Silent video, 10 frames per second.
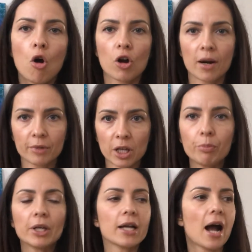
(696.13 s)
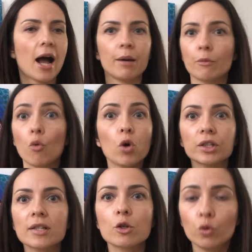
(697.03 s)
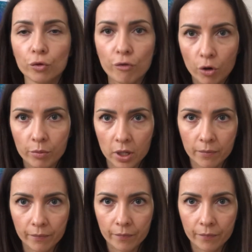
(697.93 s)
or I'm keeping calm? What is good for me?